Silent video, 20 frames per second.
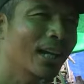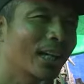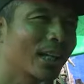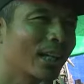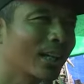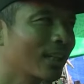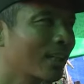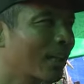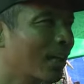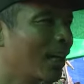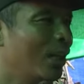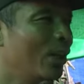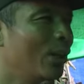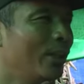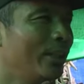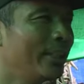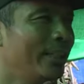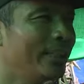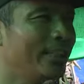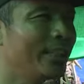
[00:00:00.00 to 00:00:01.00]
This is the
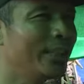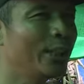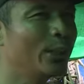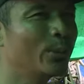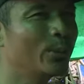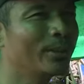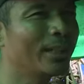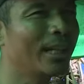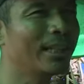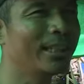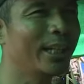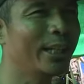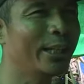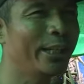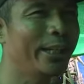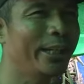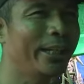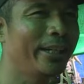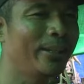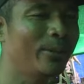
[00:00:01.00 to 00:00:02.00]
risk we take to make a
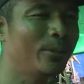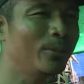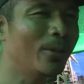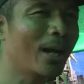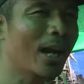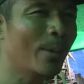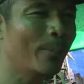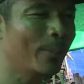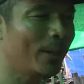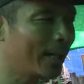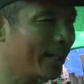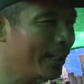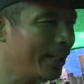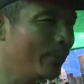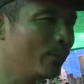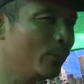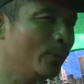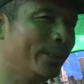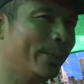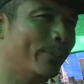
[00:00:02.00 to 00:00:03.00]
living. I've worked
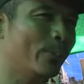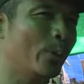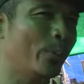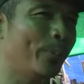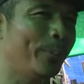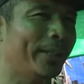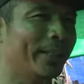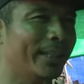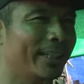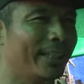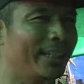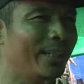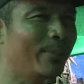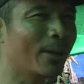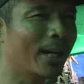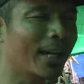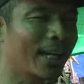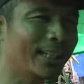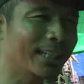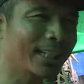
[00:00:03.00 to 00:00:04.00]
here for around one
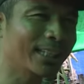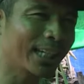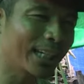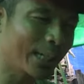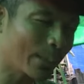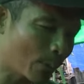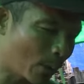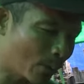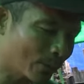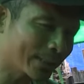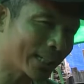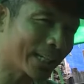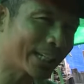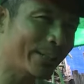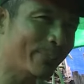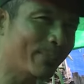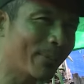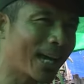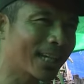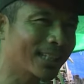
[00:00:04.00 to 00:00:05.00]
year because I have nothing
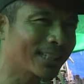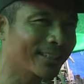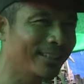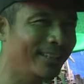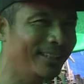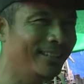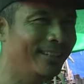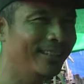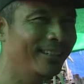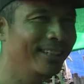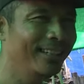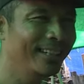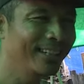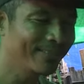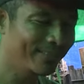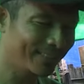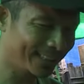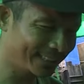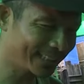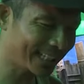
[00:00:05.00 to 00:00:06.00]
else to do because of
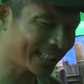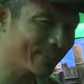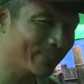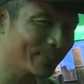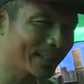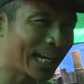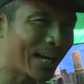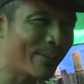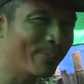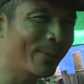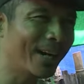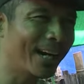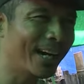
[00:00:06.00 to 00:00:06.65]
coronavirus.